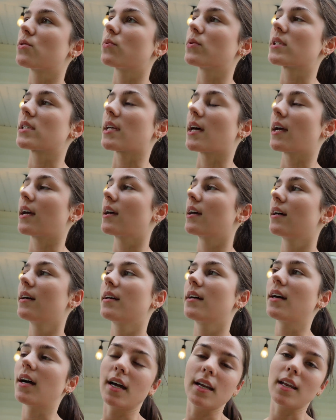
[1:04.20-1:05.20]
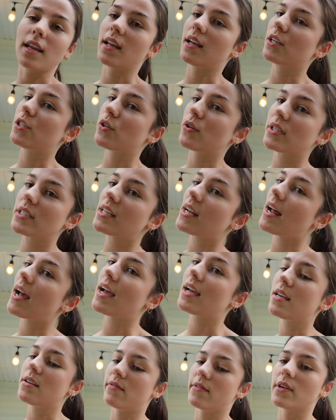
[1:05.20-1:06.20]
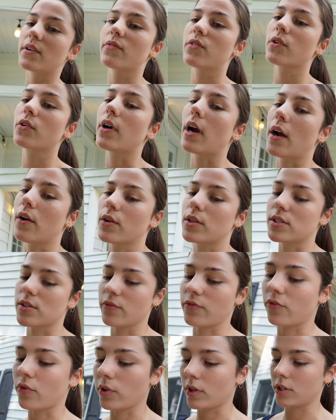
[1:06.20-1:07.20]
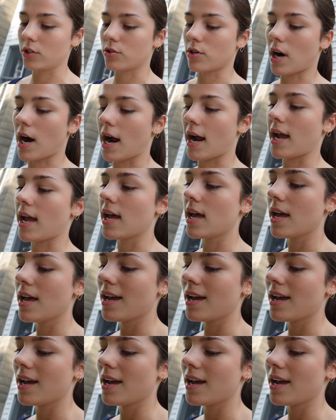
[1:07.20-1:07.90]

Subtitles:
was like, I need to do it today, even if the ground isn't fully dry,